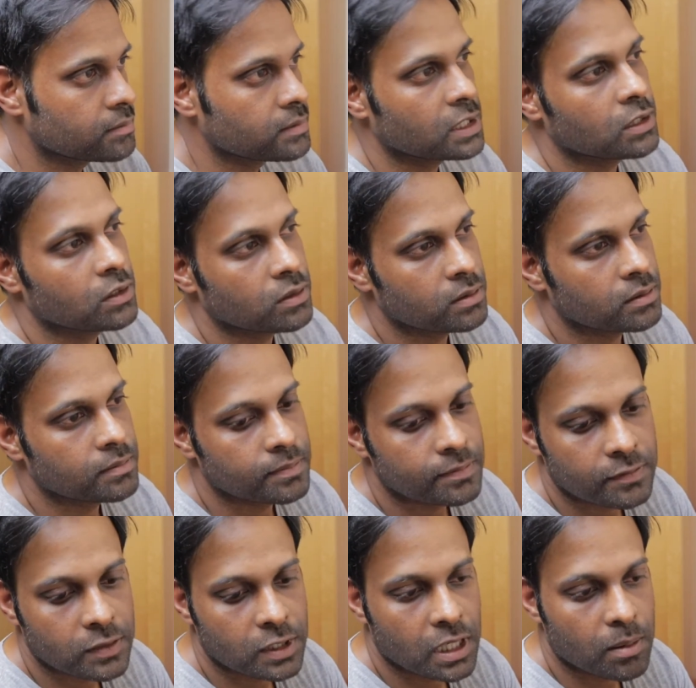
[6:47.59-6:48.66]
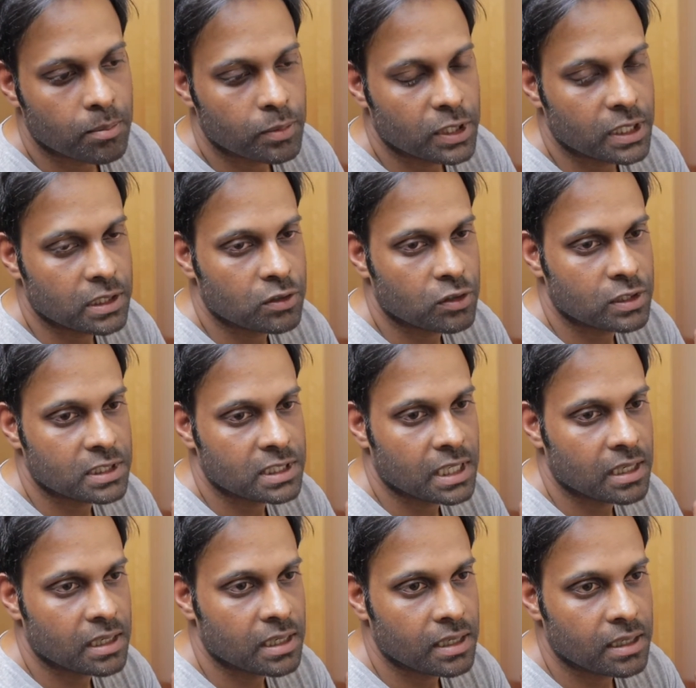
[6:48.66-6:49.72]
you know, companies who are
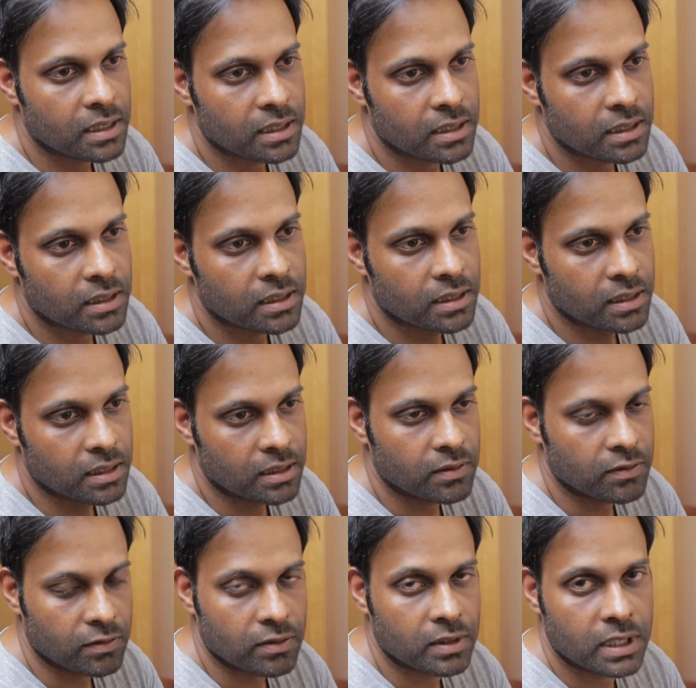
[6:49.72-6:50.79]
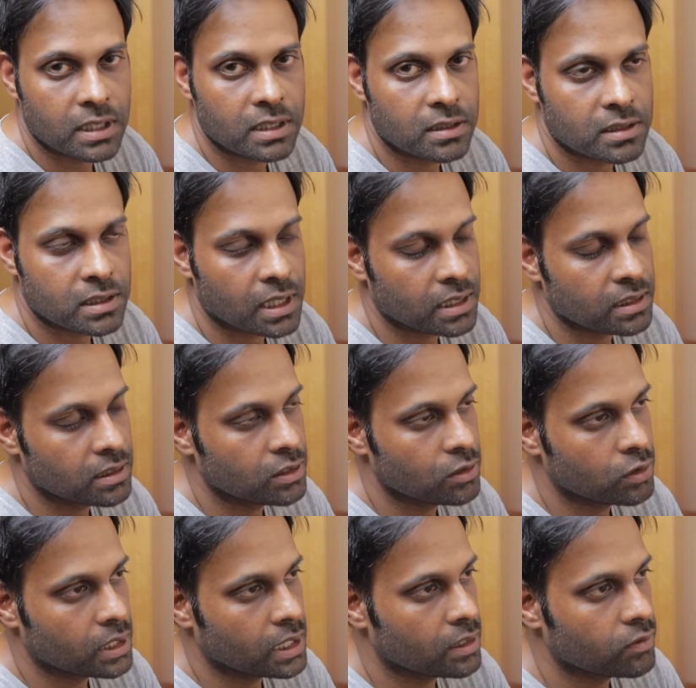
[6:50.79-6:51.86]
selling inside
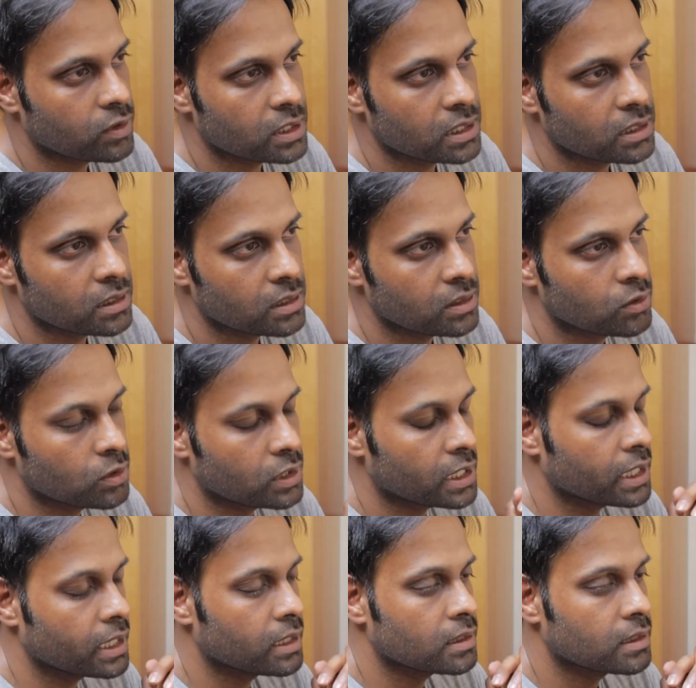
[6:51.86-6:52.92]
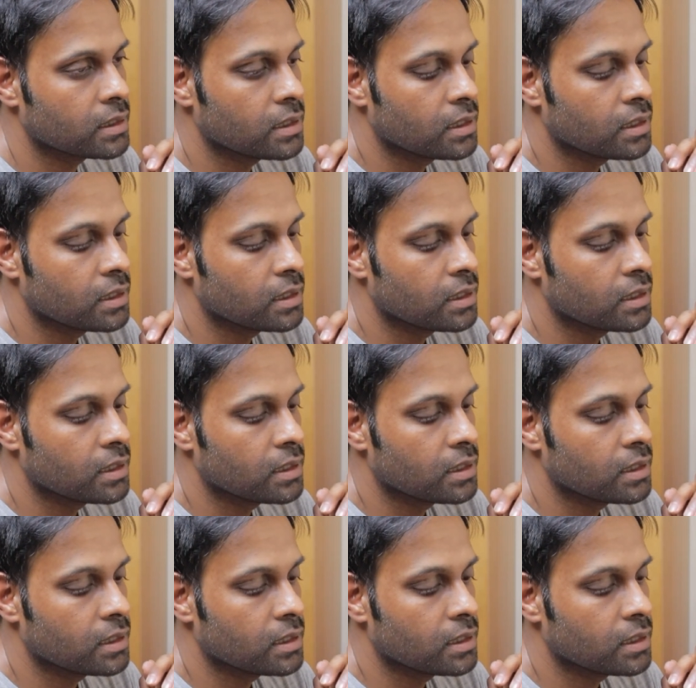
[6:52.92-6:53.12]
the UK, within the UK.